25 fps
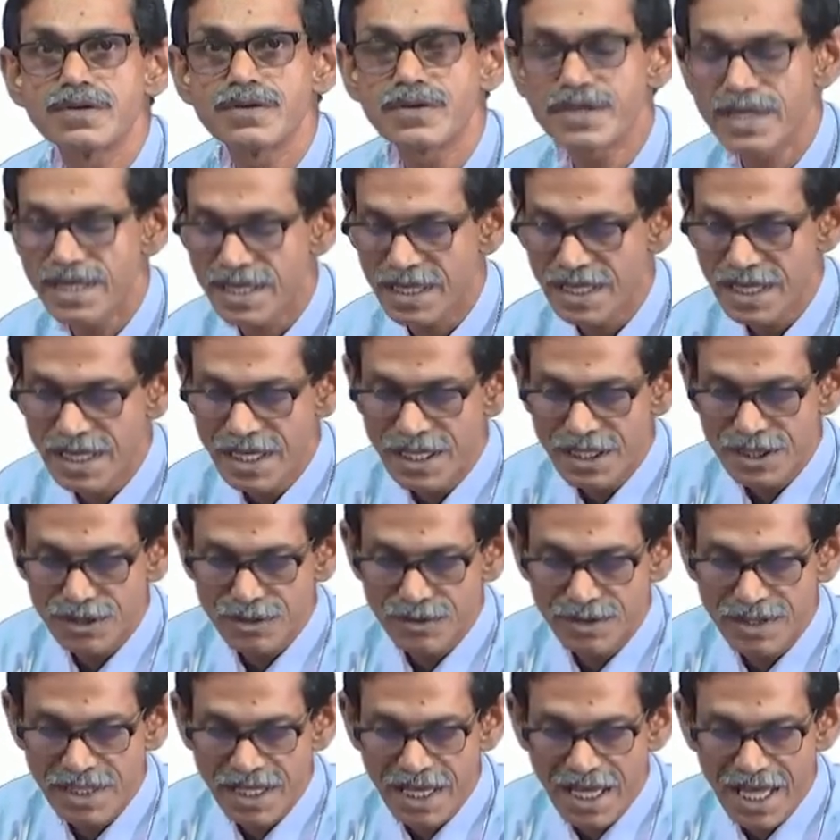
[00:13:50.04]
okay.
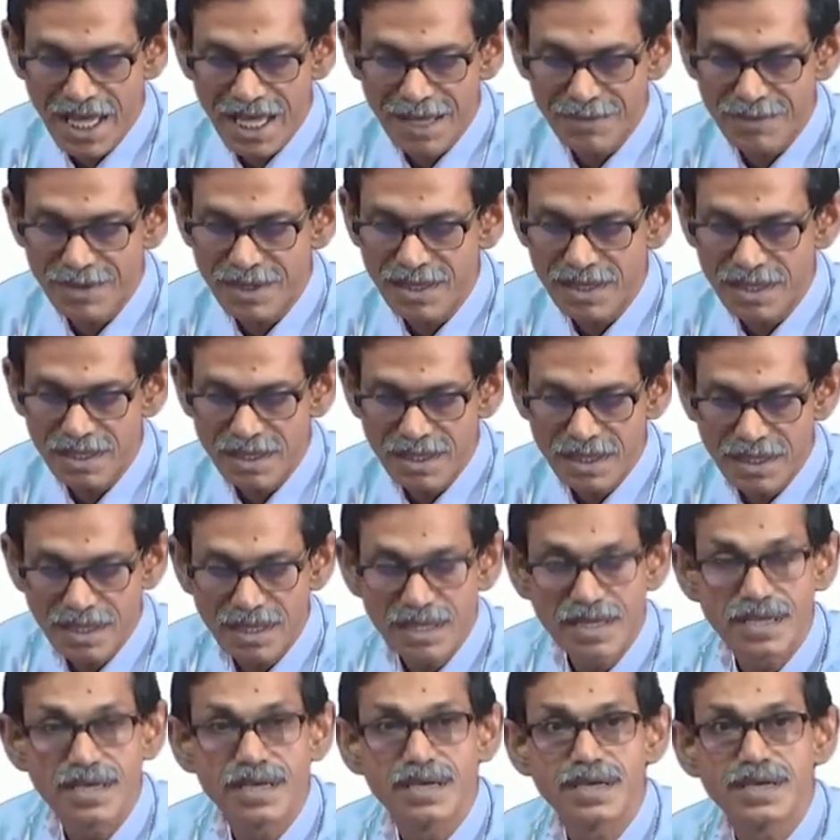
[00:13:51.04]
So, they have a
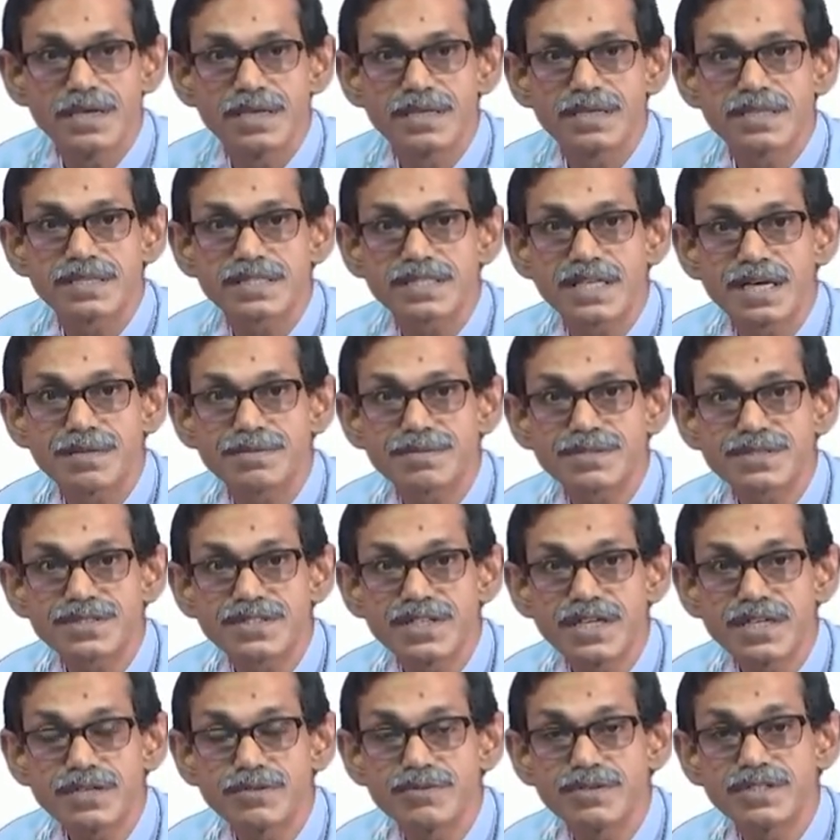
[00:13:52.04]

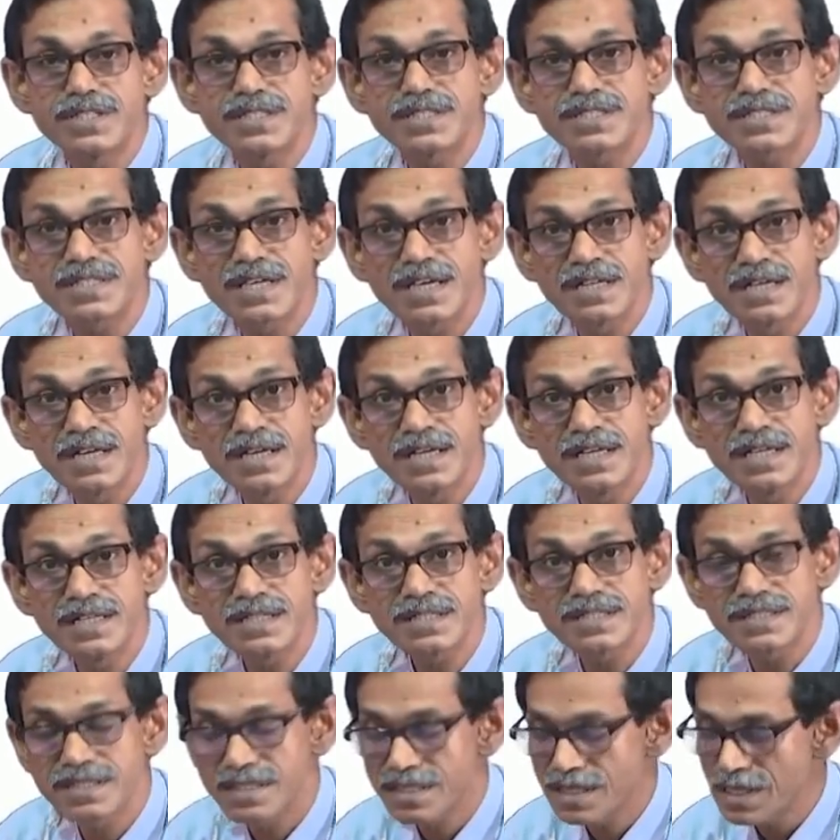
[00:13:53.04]
substrate which is
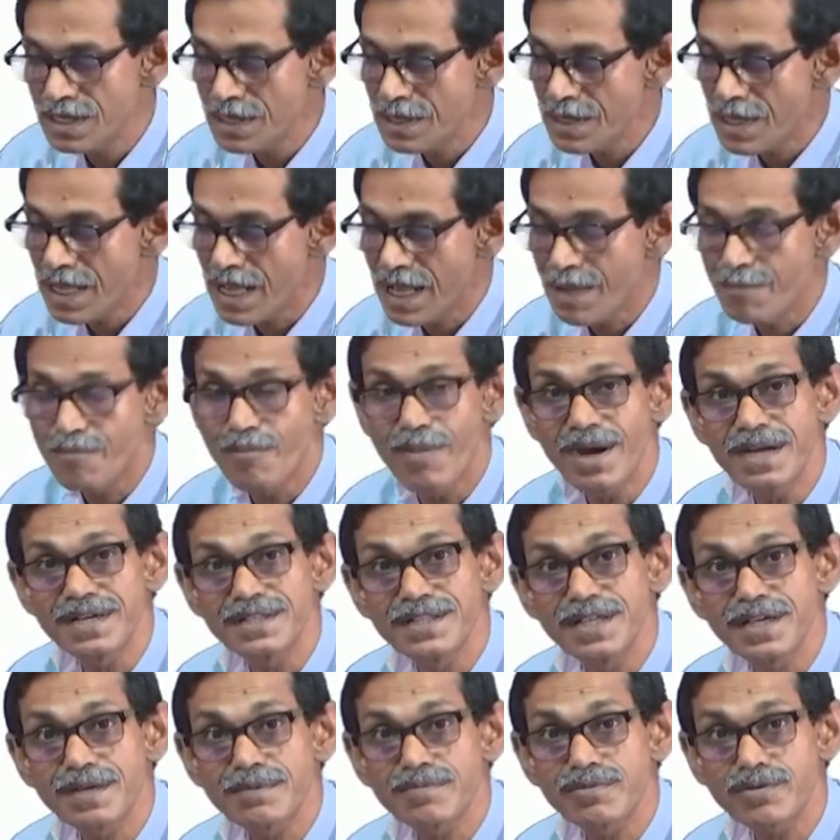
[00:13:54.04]
colorless,
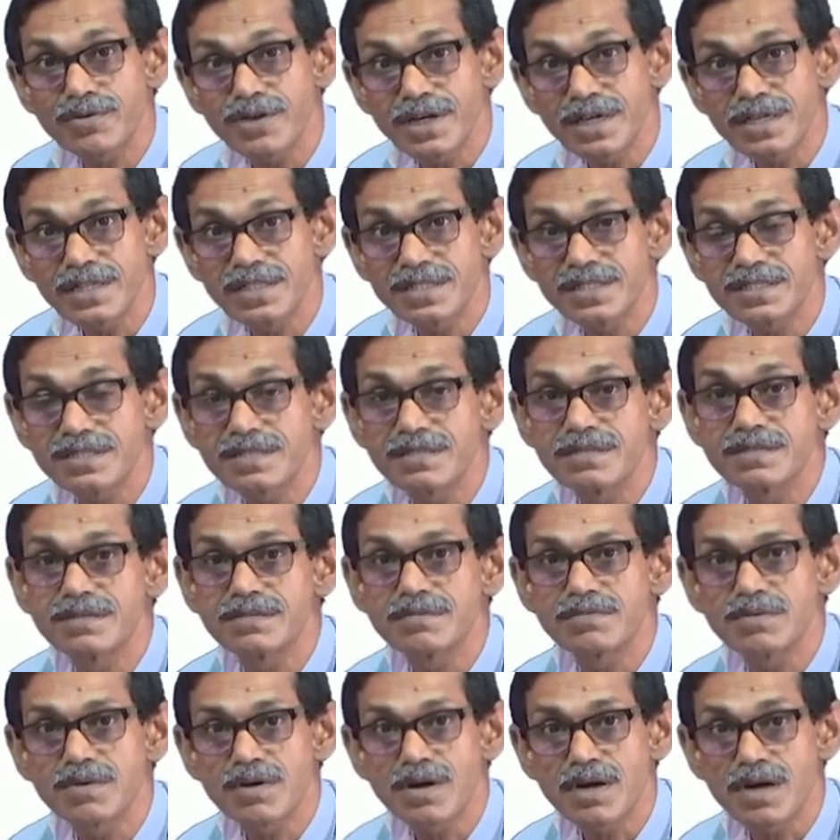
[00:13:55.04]
but their product is
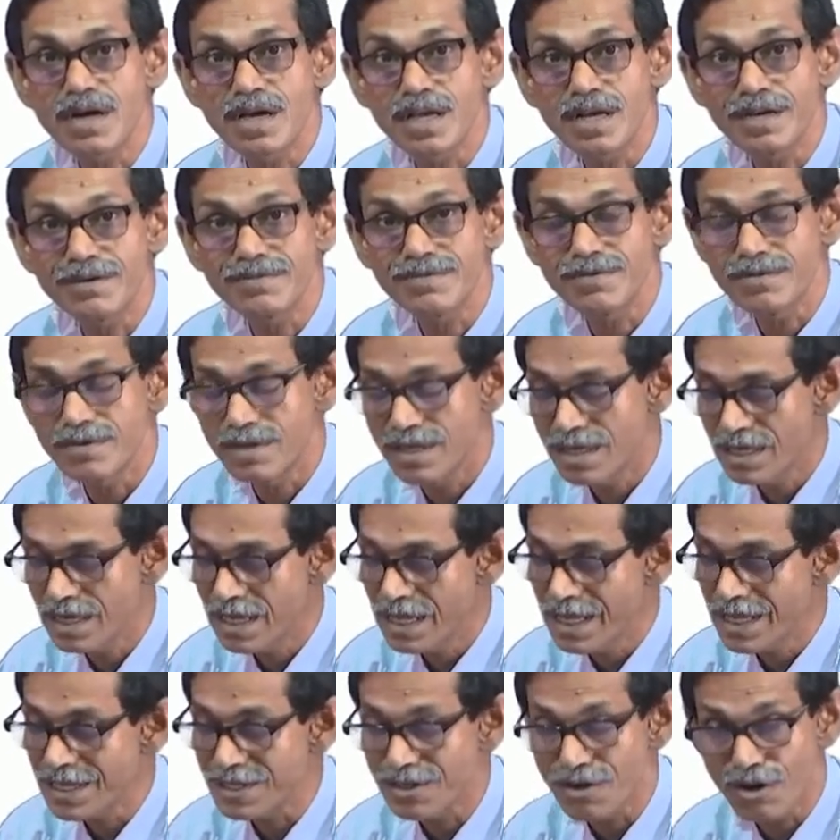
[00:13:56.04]
colorful.
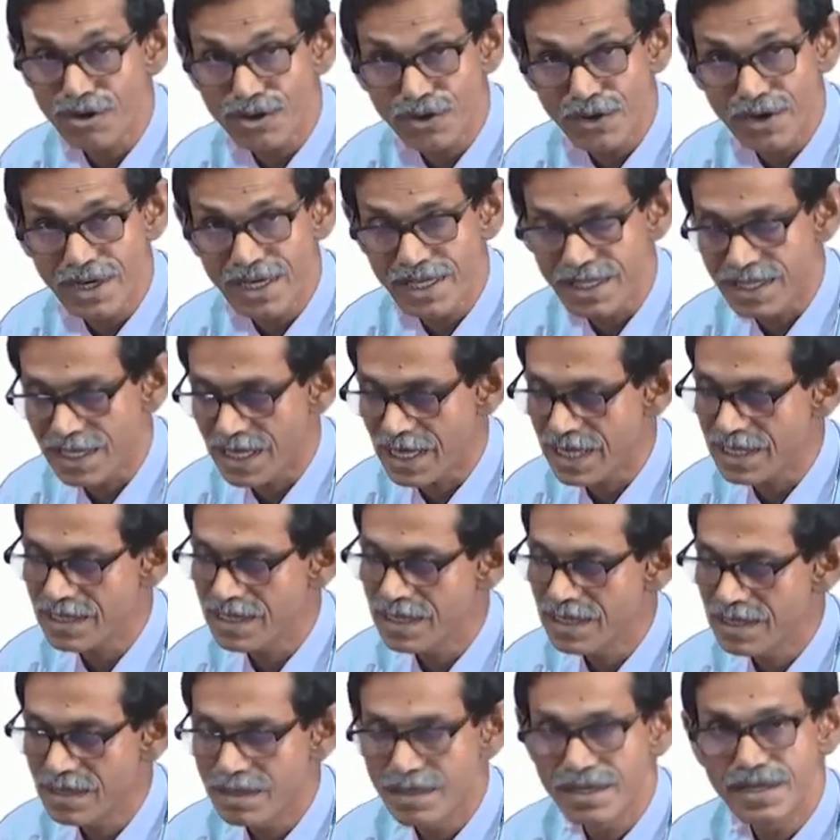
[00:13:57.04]
Not only that,
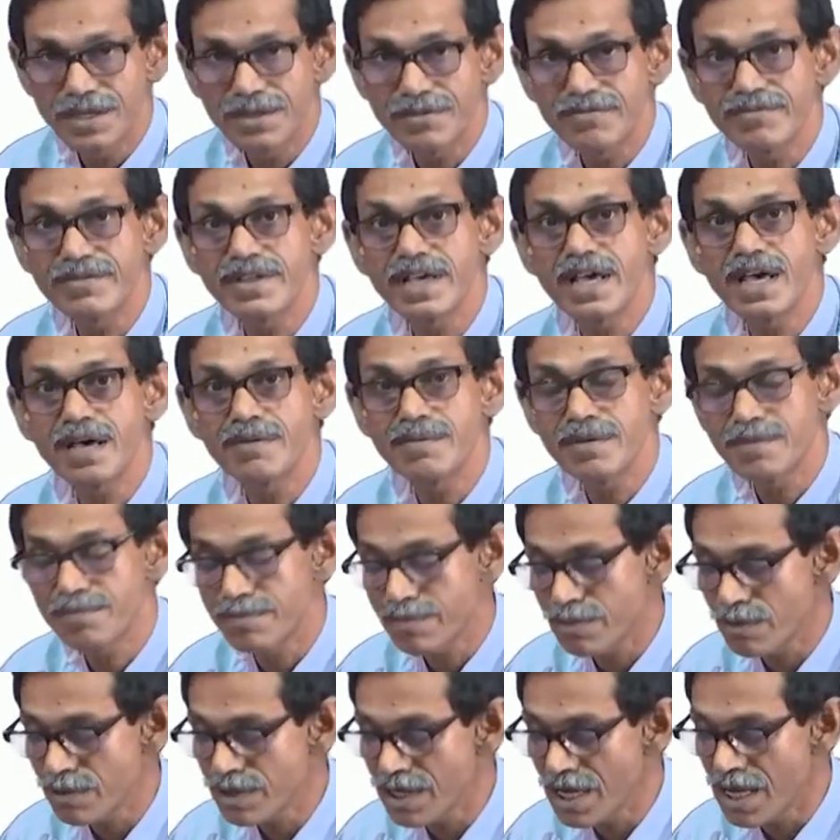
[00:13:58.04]
they have a
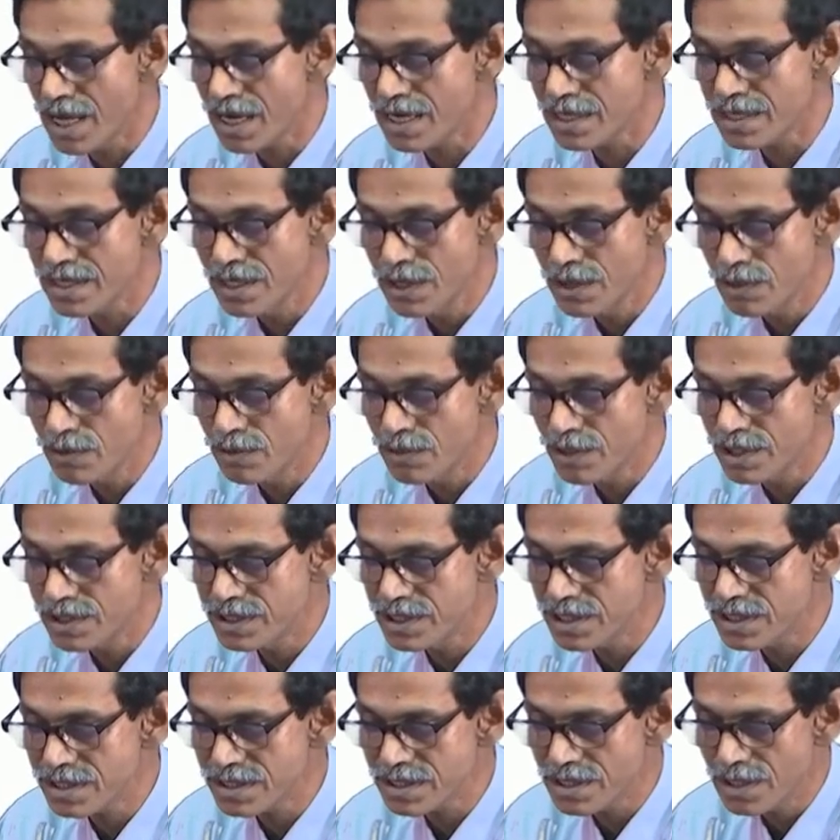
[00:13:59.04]
product
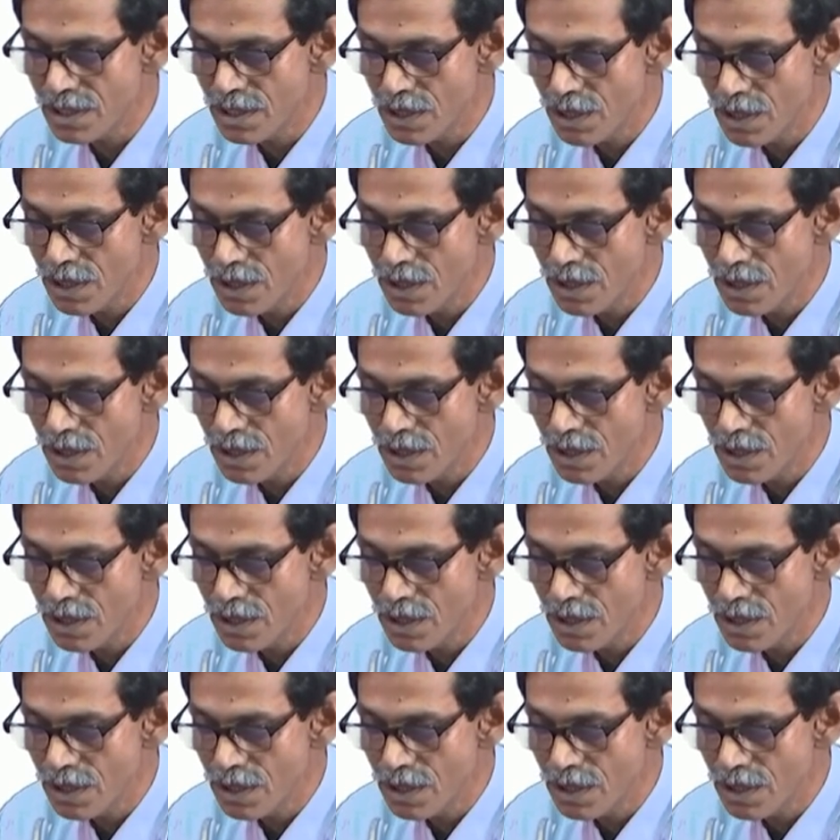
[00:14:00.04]
which is